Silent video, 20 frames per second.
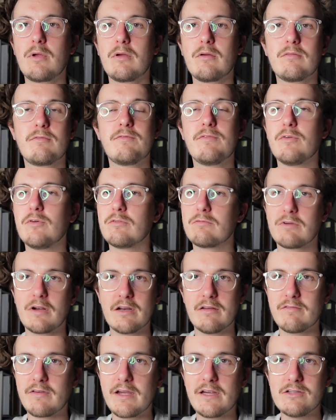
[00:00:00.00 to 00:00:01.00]
for
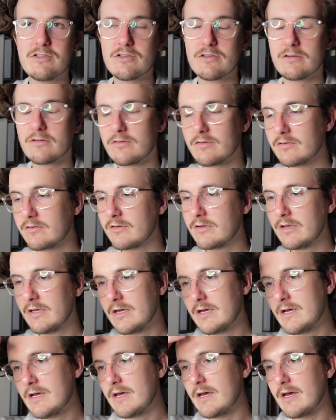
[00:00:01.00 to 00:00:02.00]
renovations.
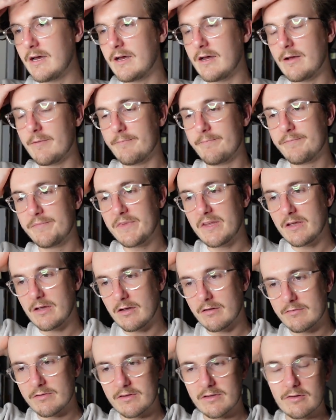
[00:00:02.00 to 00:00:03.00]
However,